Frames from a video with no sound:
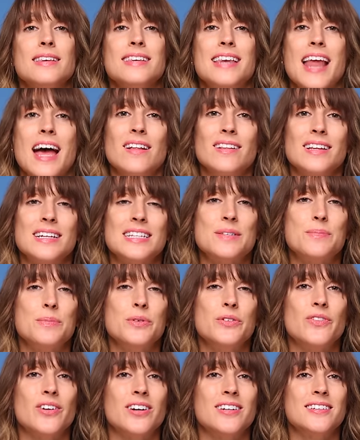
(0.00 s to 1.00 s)
Now let's
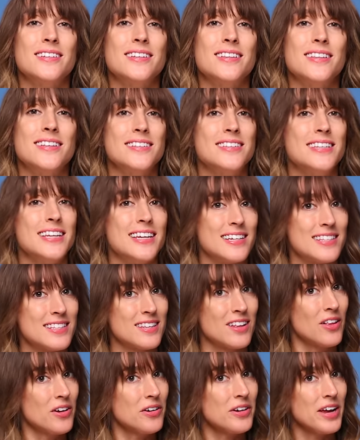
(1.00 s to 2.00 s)
move on to the
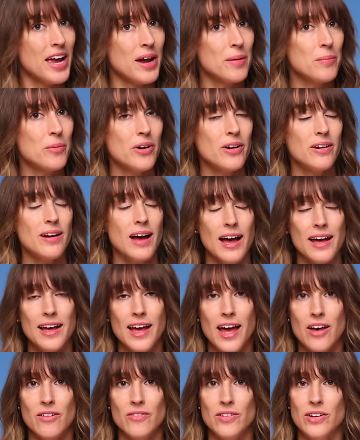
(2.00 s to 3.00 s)
DSLR camera. I
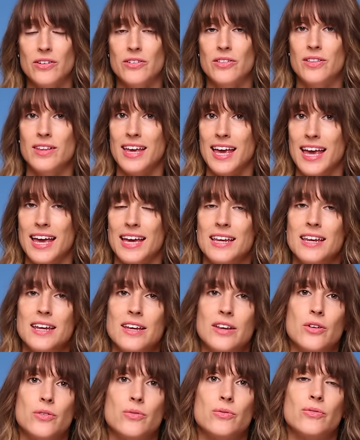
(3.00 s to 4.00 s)
have here the
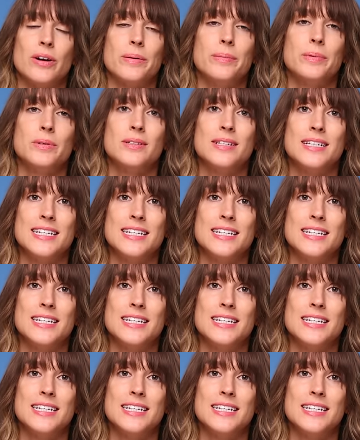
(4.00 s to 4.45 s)
Canon Rebel